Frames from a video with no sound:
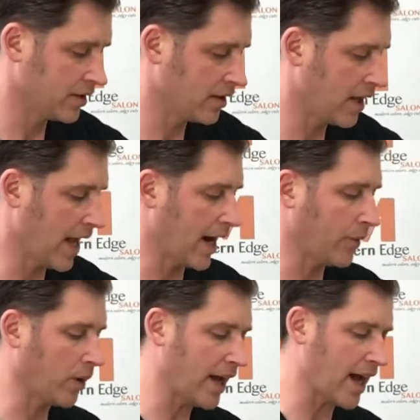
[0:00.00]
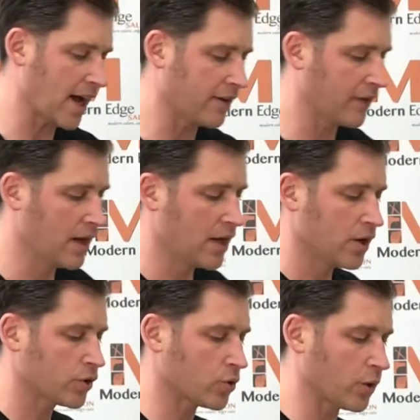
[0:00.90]
And I will have
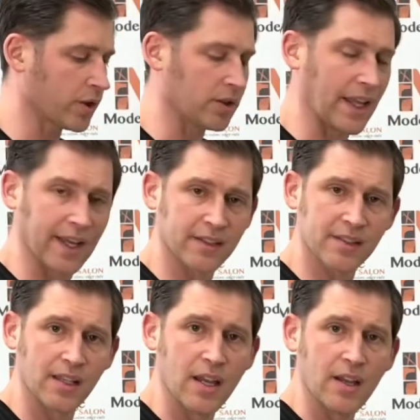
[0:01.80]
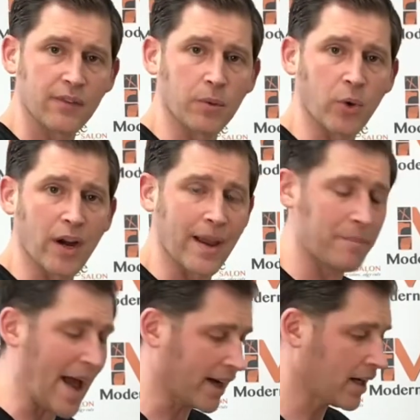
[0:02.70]
shorter lengths from where I
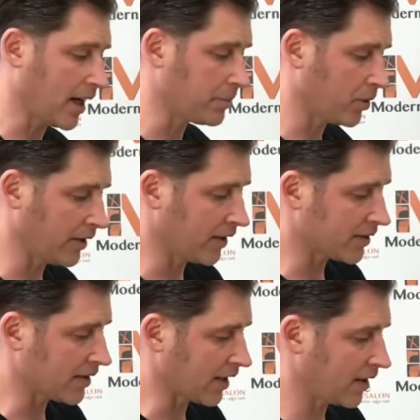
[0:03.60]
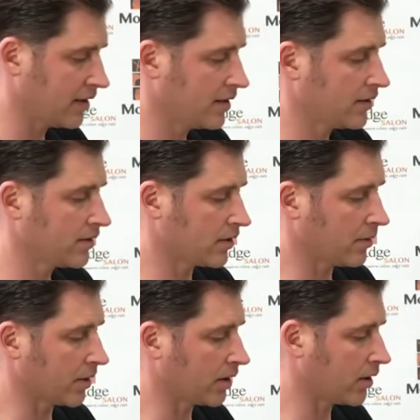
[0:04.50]
back cut previously. So I'm
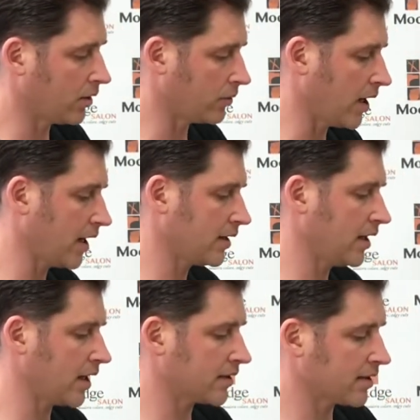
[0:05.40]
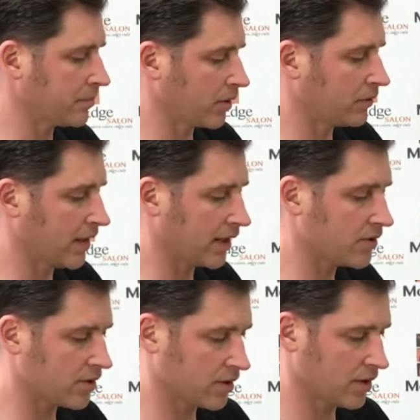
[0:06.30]
going to go right at the occipital ridge,